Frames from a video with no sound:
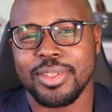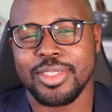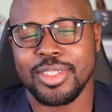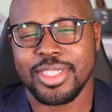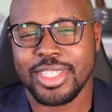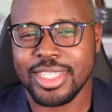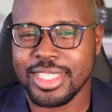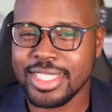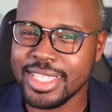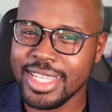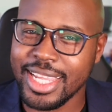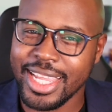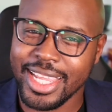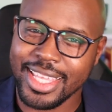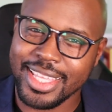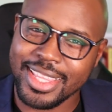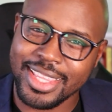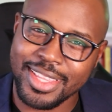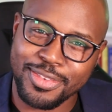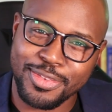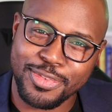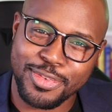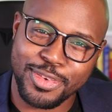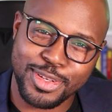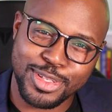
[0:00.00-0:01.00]
just like
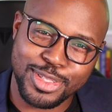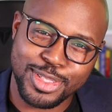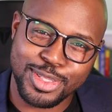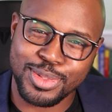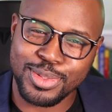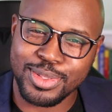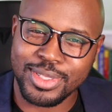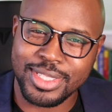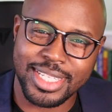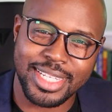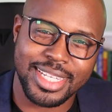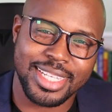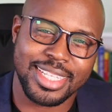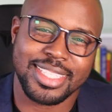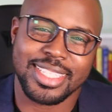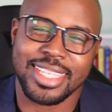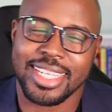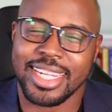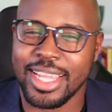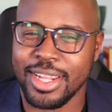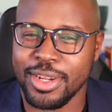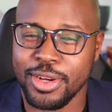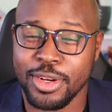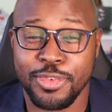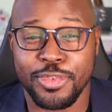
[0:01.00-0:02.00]
the first two cities
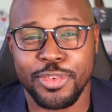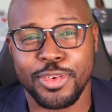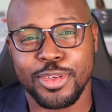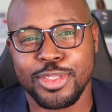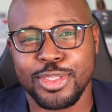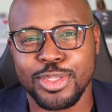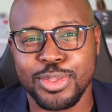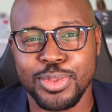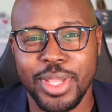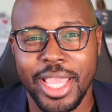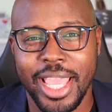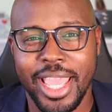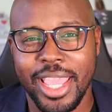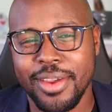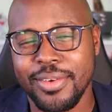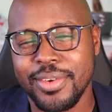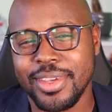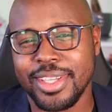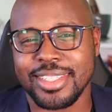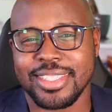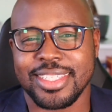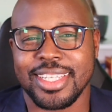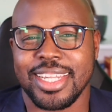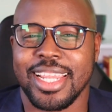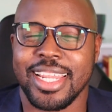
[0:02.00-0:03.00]
first two
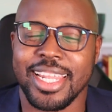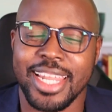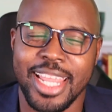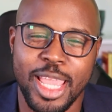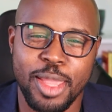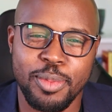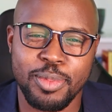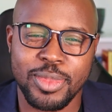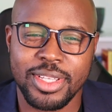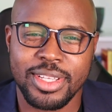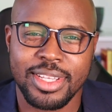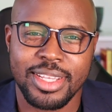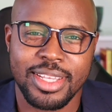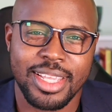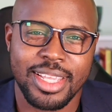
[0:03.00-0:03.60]
areas that I named.